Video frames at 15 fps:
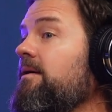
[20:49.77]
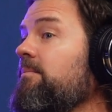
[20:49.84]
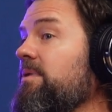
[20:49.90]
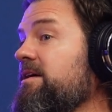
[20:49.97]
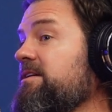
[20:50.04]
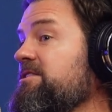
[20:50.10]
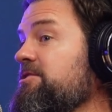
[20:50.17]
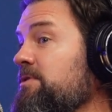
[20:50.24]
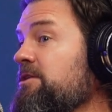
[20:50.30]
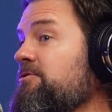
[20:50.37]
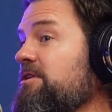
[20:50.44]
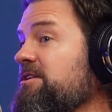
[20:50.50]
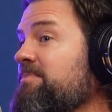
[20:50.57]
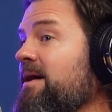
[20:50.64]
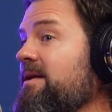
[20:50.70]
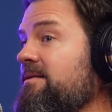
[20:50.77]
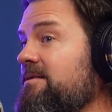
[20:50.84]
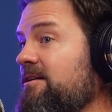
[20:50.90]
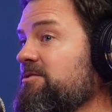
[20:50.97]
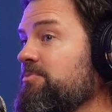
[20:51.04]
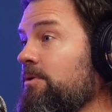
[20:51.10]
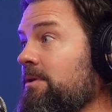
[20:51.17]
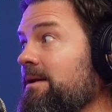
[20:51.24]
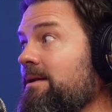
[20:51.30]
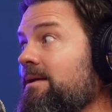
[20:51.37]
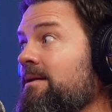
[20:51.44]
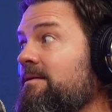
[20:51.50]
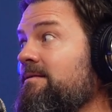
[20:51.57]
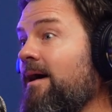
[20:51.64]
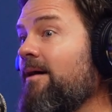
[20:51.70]
because you increased my deductible and
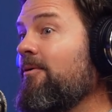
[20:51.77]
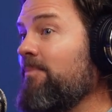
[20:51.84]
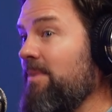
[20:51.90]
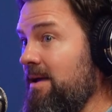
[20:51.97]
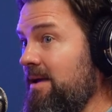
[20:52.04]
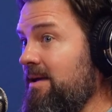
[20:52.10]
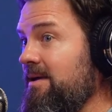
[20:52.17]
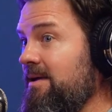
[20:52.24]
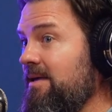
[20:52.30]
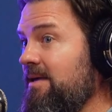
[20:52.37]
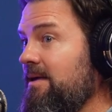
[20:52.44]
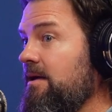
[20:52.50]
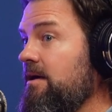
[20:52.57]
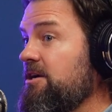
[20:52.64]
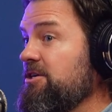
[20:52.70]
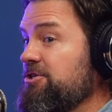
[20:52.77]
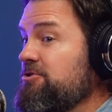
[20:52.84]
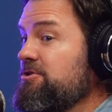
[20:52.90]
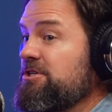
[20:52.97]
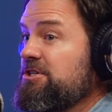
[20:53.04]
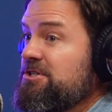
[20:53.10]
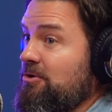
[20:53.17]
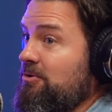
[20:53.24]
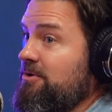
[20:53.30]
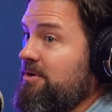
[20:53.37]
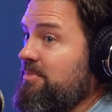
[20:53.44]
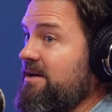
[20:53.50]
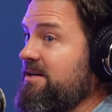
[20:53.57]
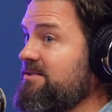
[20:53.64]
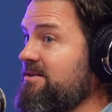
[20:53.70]
didn't tell me because you just sold it
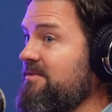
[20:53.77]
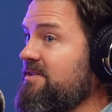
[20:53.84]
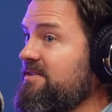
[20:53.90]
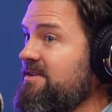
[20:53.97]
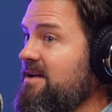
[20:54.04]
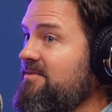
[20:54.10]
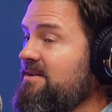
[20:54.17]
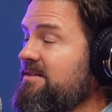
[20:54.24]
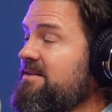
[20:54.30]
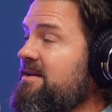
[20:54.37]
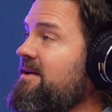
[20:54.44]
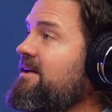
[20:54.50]
based off the savings.